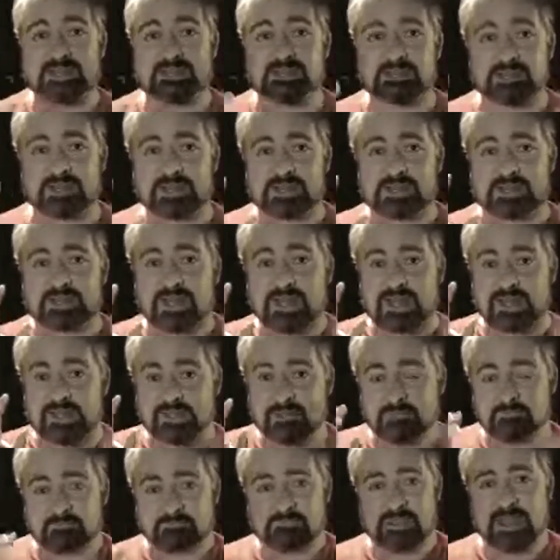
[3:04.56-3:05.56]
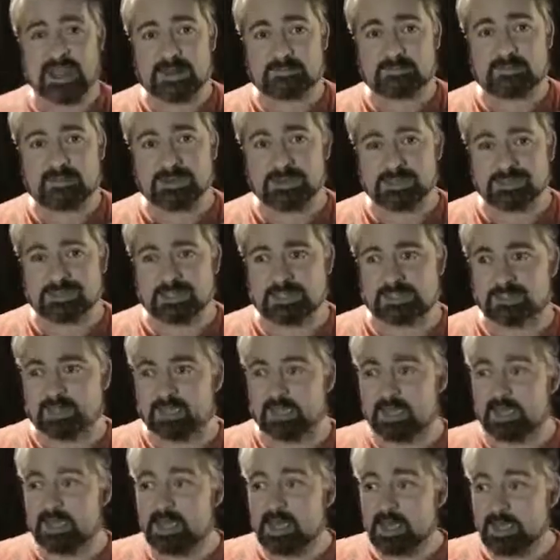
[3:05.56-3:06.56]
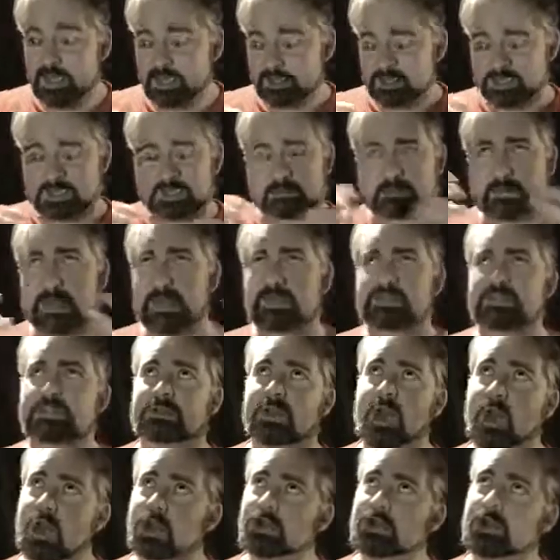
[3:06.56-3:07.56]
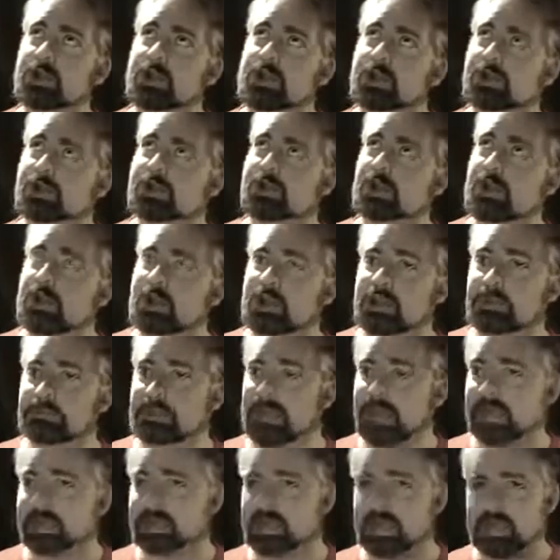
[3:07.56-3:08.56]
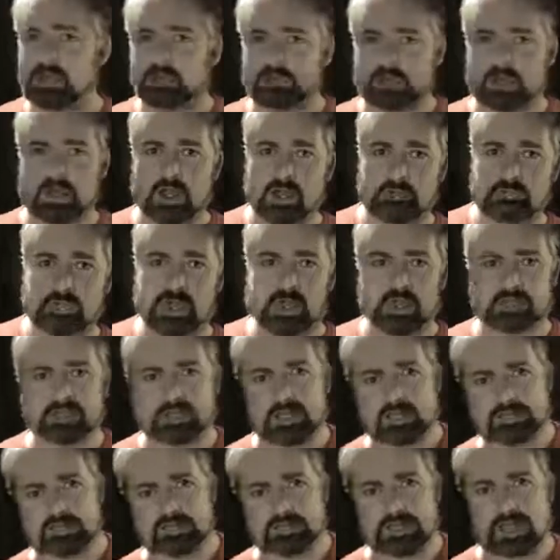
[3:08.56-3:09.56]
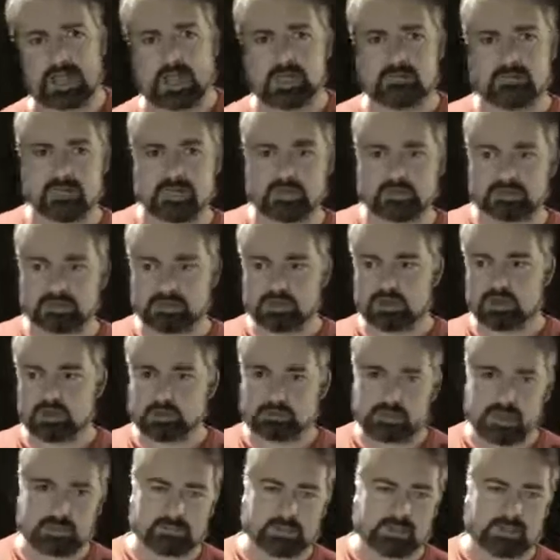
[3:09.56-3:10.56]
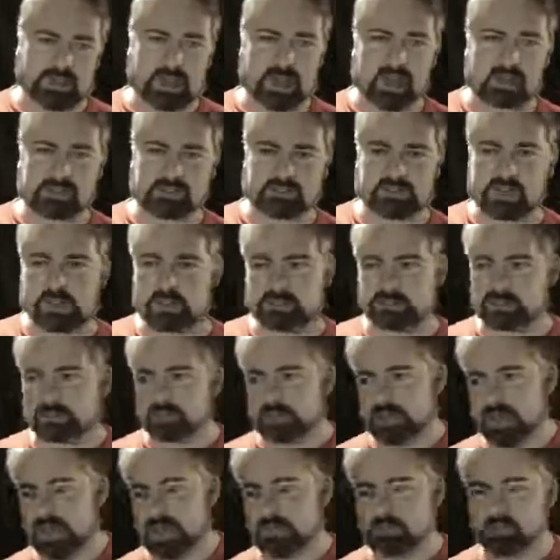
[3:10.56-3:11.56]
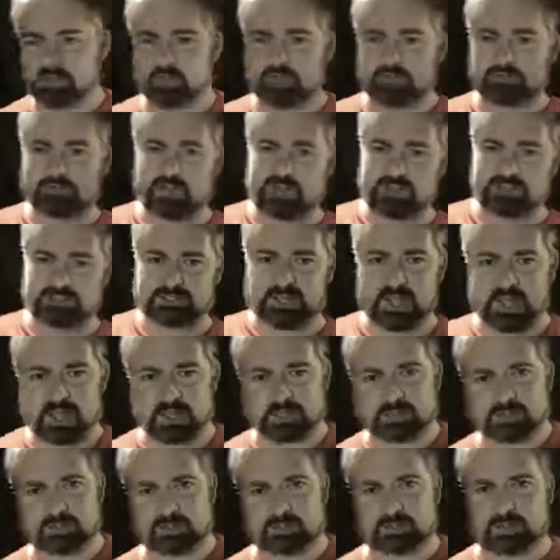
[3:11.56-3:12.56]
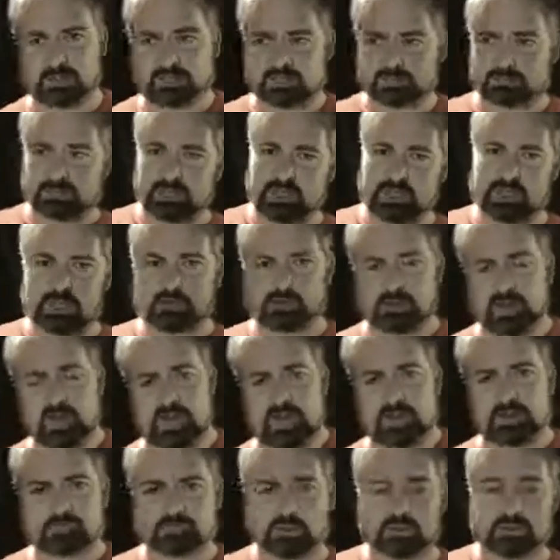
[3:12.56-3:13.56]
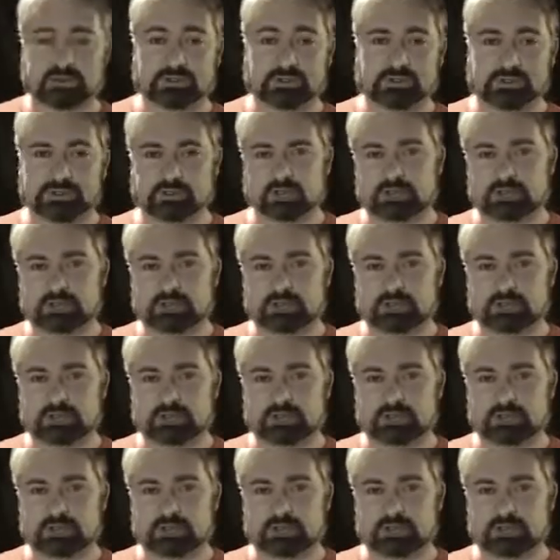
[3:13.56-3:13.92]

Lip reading: Android fanboys in there spouting on and on and on about how the iPad doesn't have an external memory card slot and the Android device does, and that's really, really important.